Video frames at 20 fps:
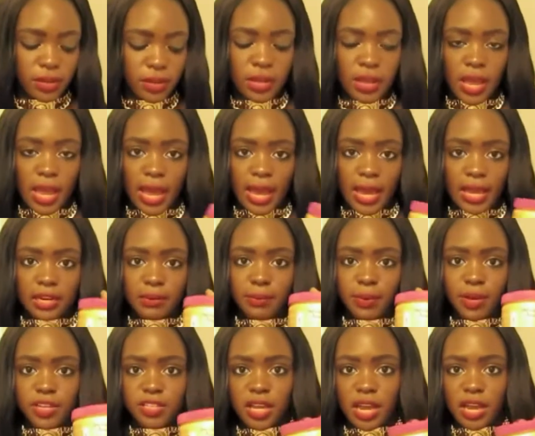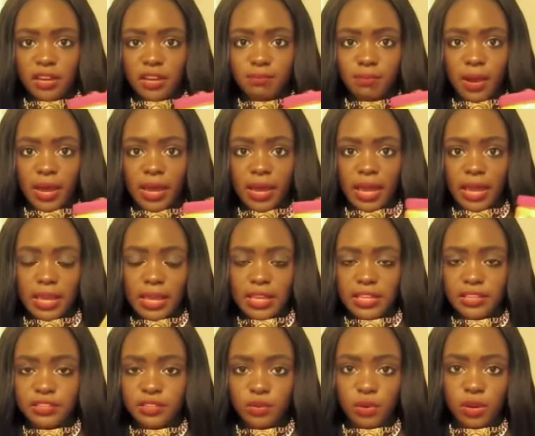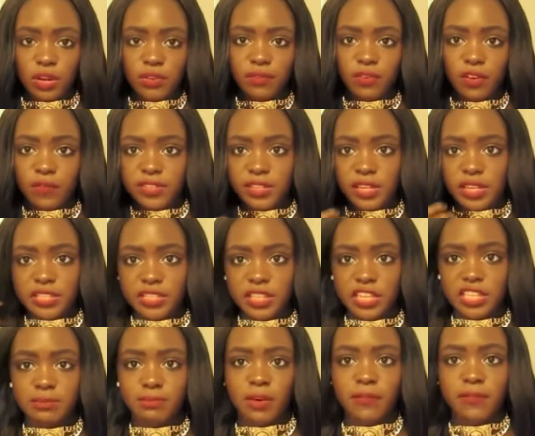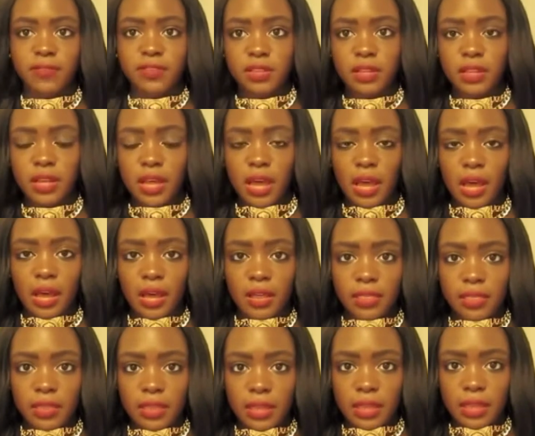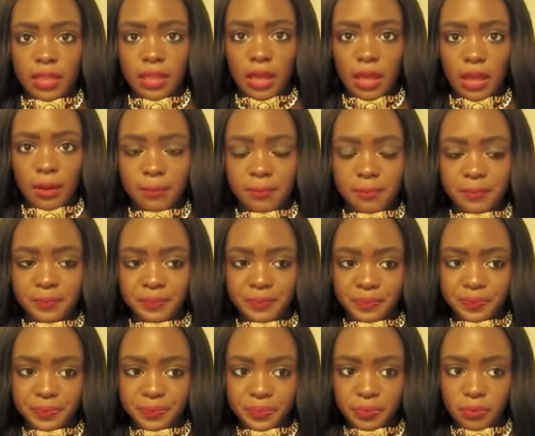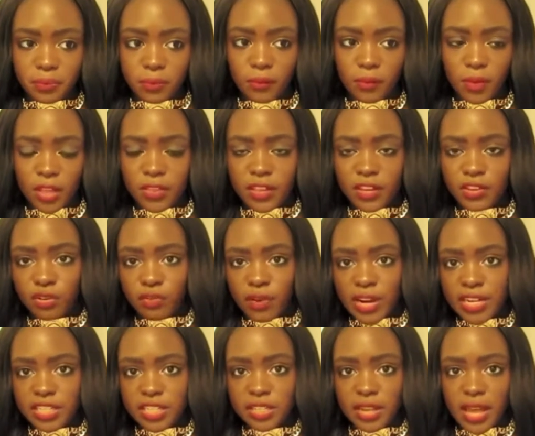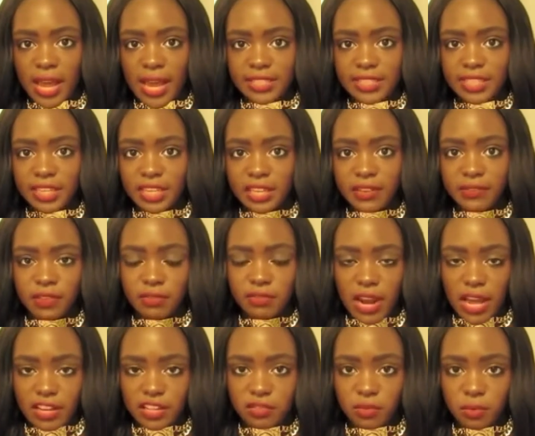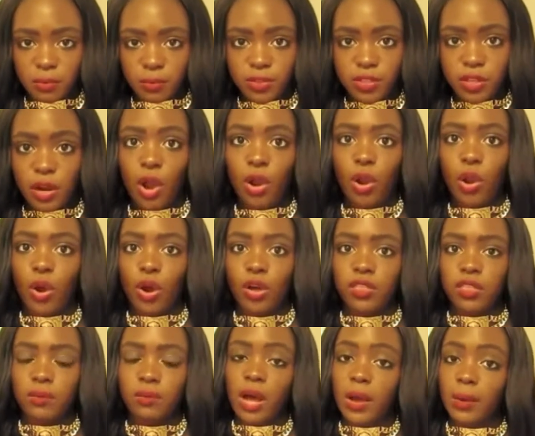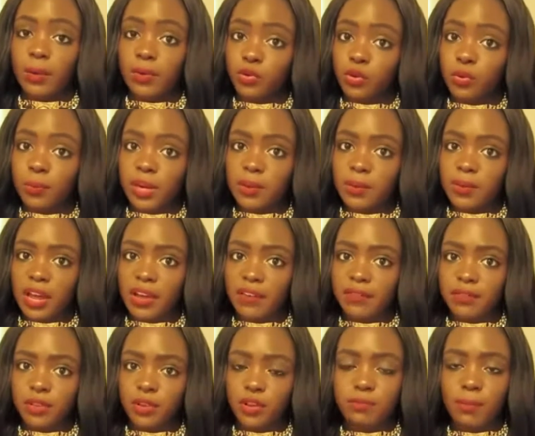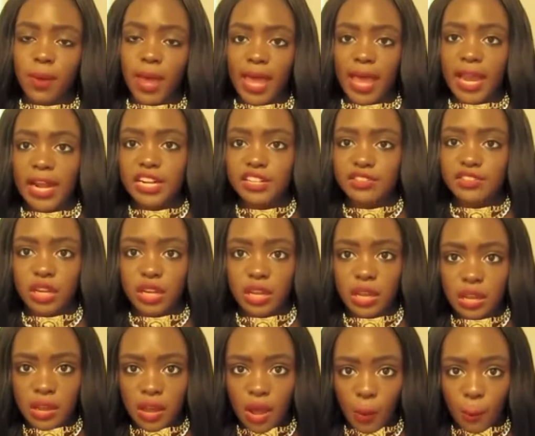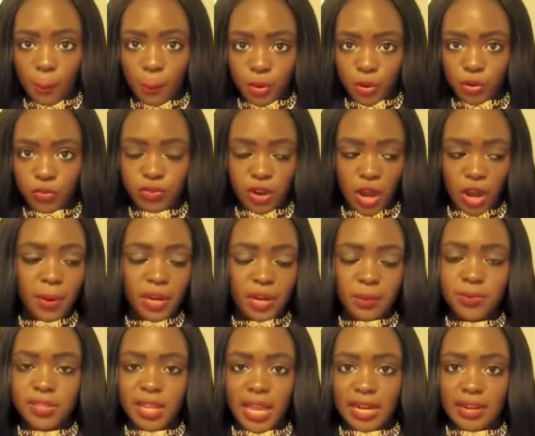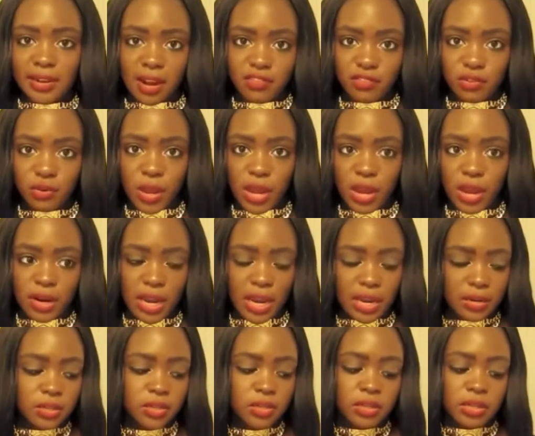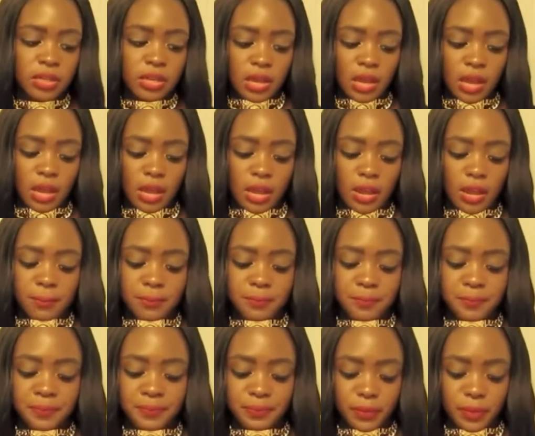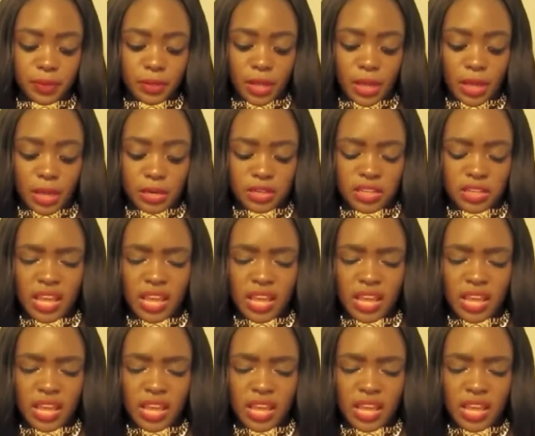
you know, you can't go wrong with this. And to relax my real hair, because I had it in for 6 months, I knew it was going to burn, so I went to my Holy Grail hair relaxer, which is the Designer Touch. I don't know if they do this in other countries, but I mean, if you can